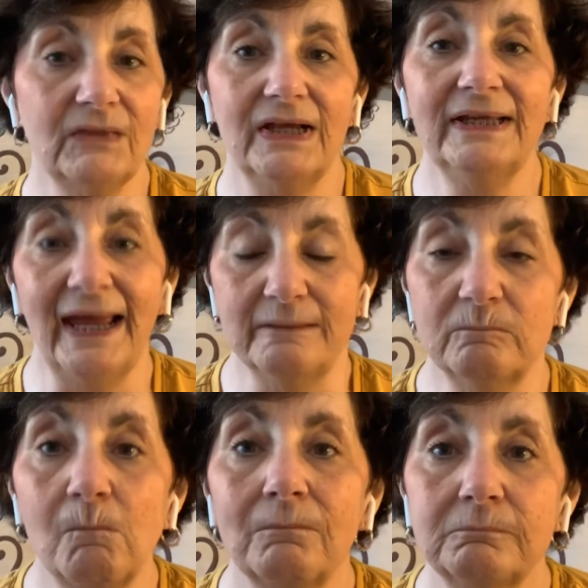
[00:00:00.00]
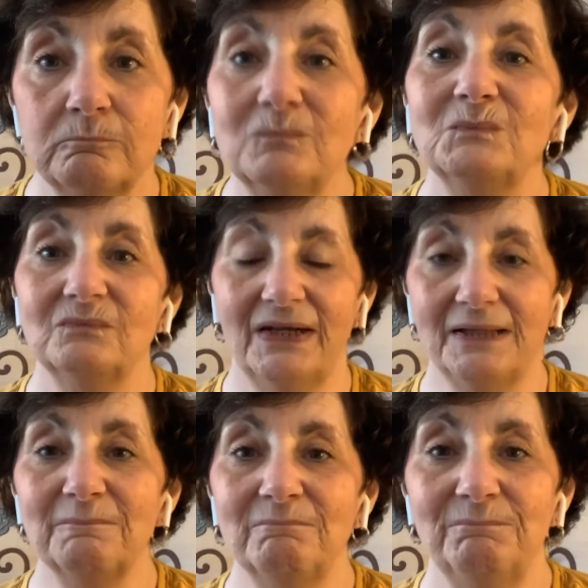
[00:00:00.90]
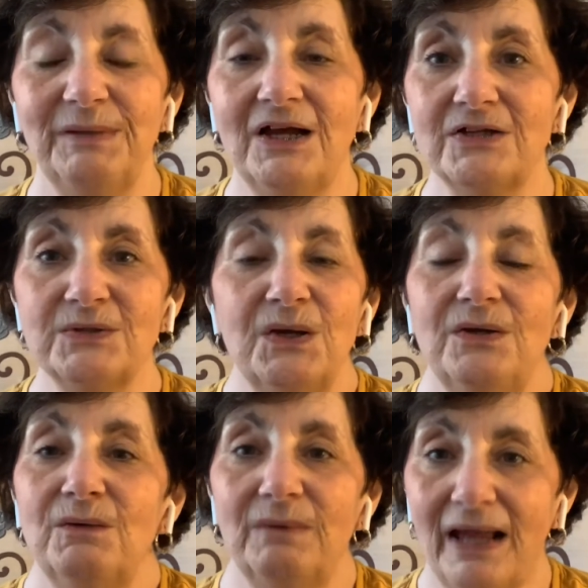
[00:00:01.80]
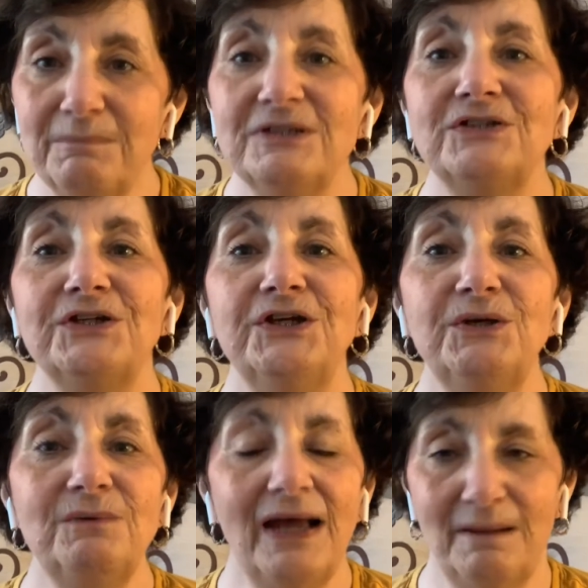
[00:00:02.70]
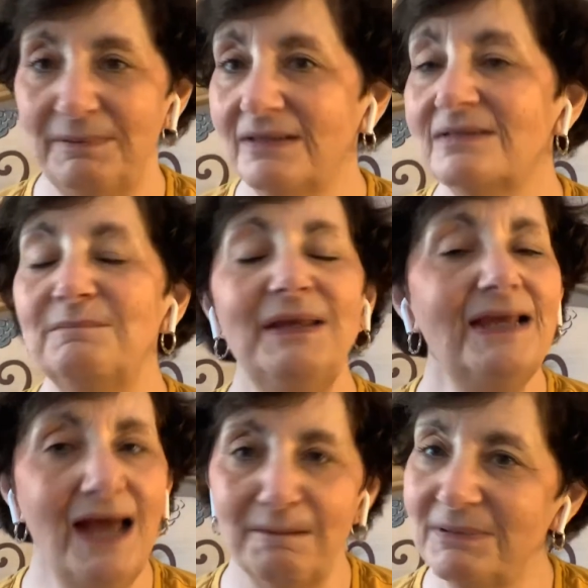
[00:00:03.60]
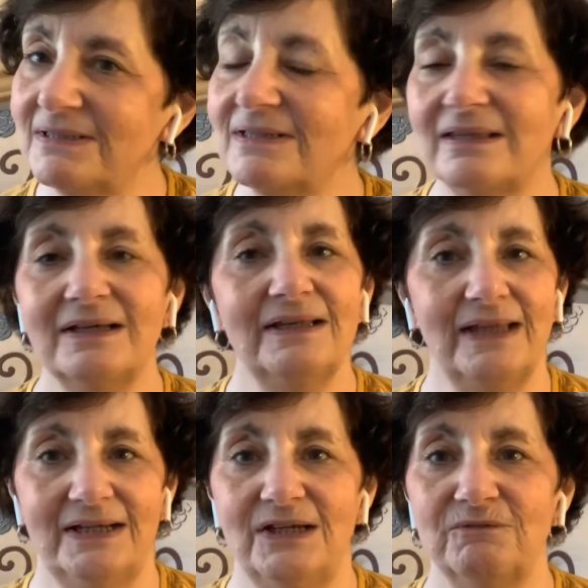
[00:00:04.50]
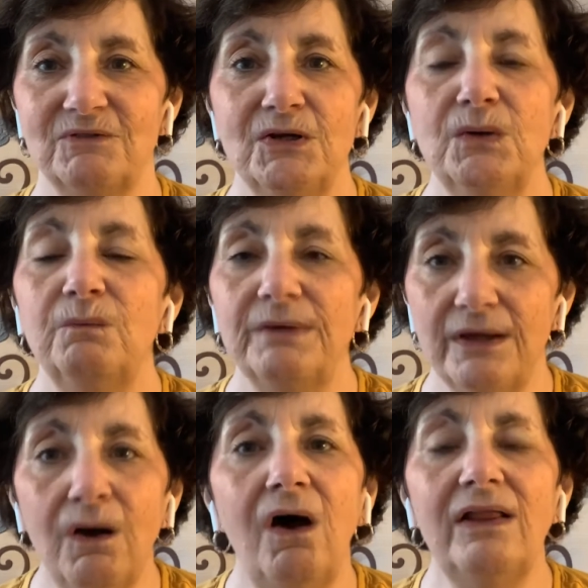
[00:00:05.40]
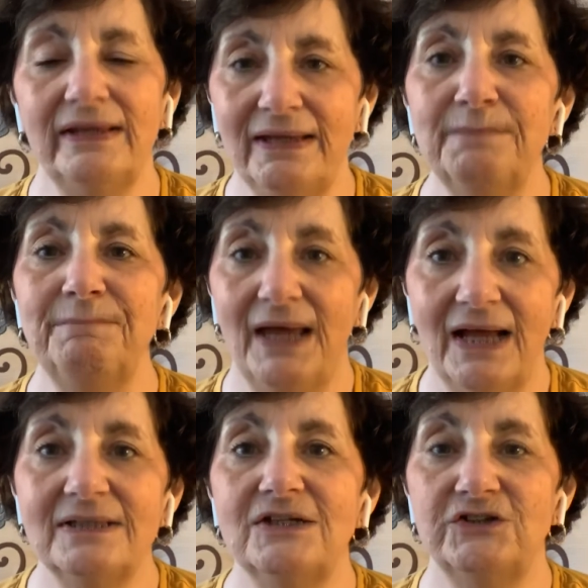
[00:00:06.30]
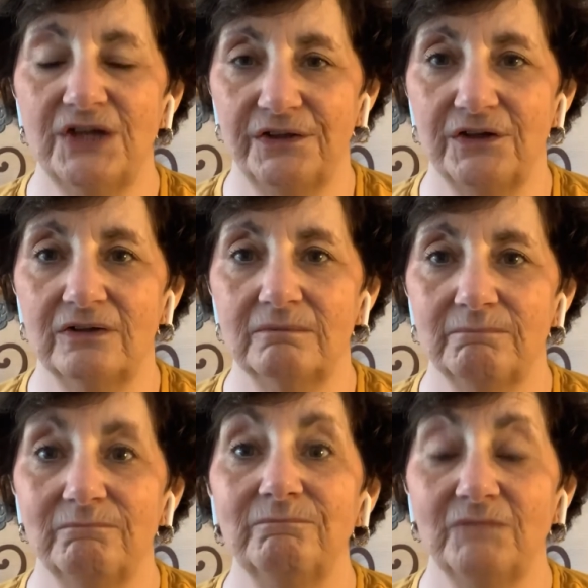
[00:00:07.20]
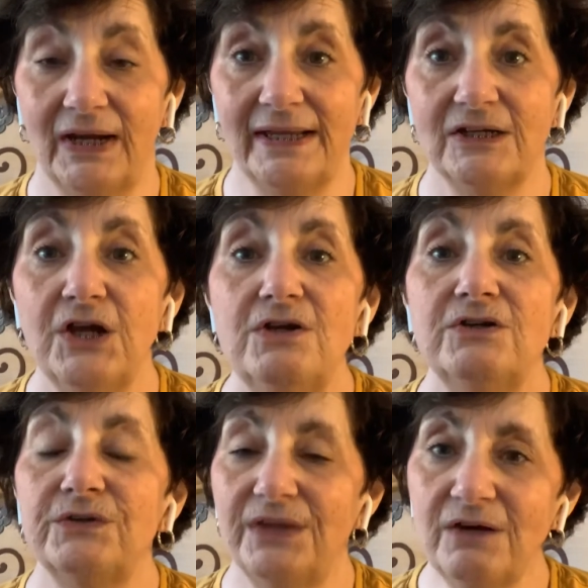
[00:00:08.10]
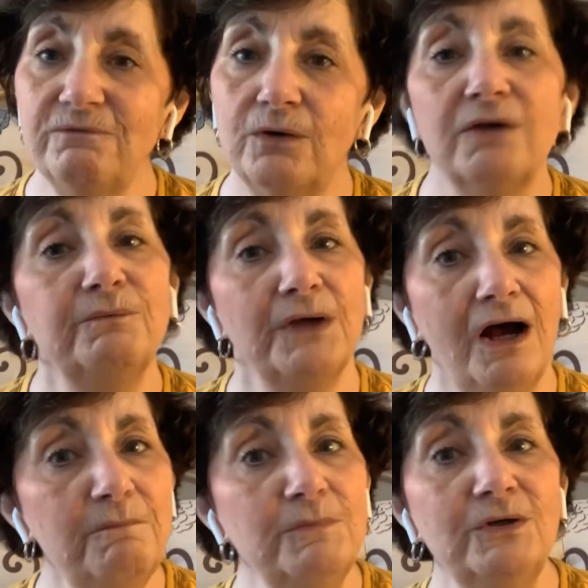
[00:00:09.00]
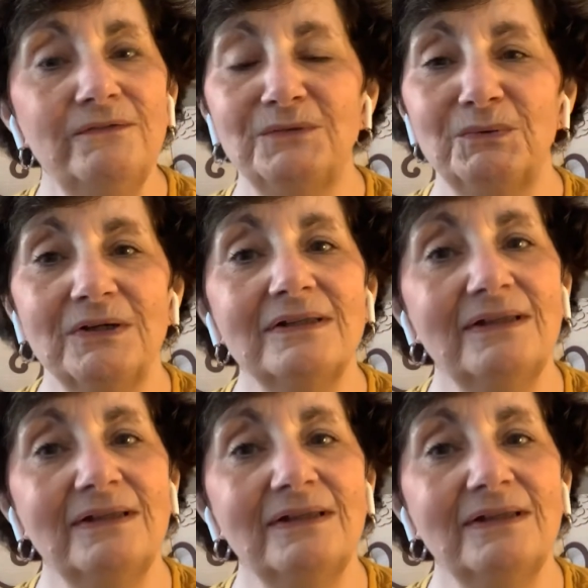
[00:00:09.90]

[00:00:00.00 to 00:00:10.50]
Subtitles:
get, right? Because what happens to you happens to me, happens to the collective. We all impact each other, right? So therefore, if we all move toward the